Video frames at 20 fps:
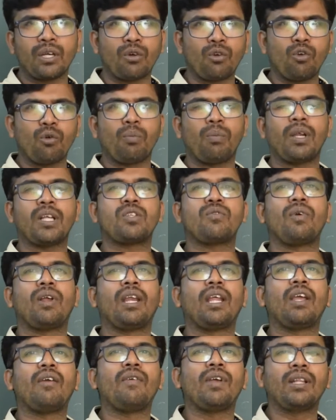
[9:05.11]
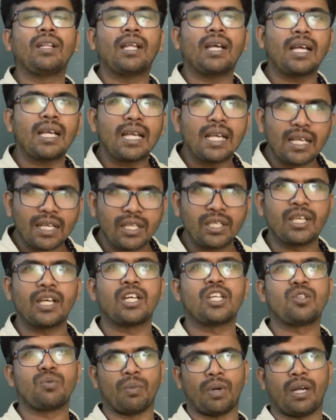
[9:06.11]
took place while giving the
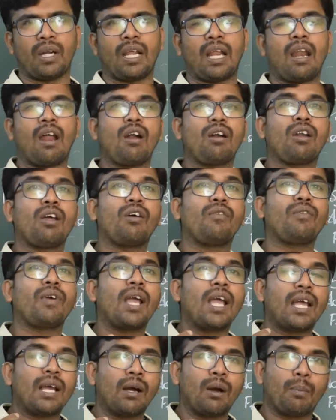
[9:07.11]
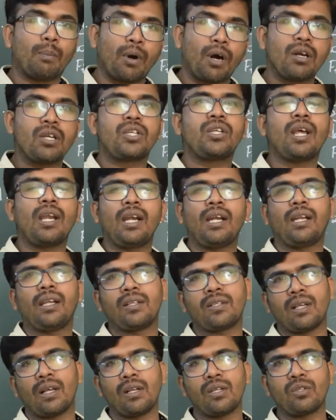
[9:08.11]
judgment. A lot of
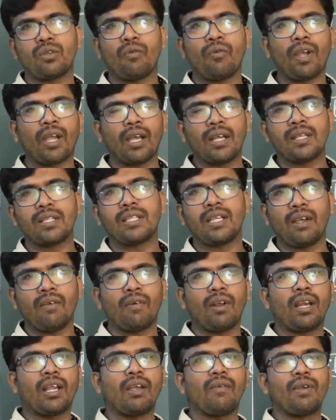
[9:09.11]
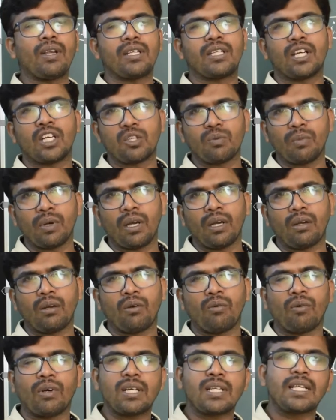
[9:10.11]
partialities also we can see while giving judgment
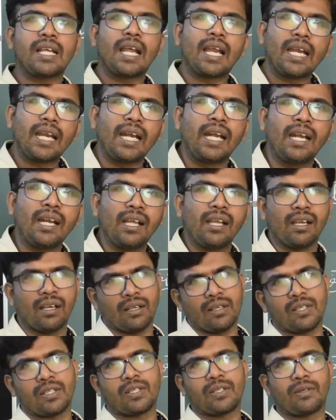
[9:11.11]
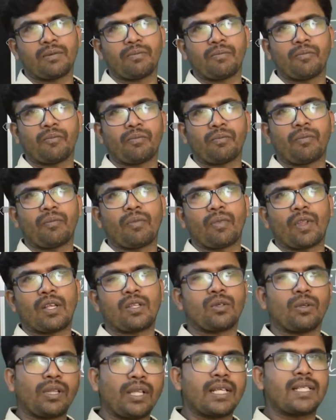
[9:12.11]
towards Indians.
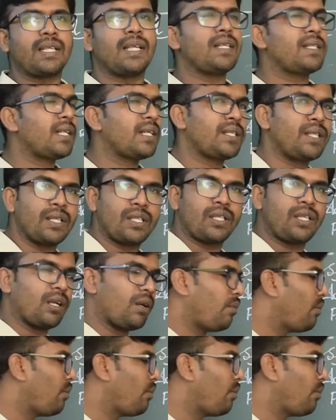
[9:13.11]
So this is the system